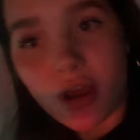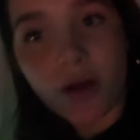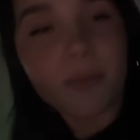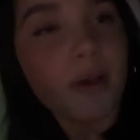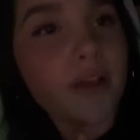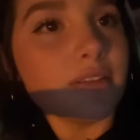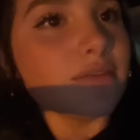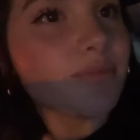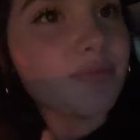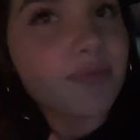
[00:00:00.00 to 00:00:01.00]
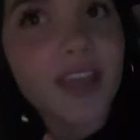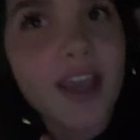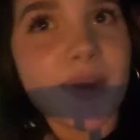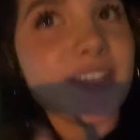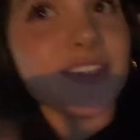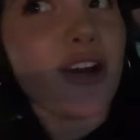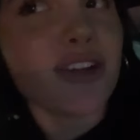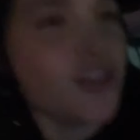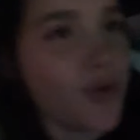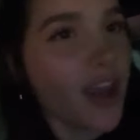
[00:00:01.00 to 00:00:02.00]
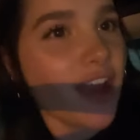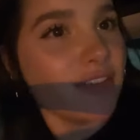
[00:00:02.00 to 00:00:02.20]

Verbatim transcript: go, but can't wait to talk to you again.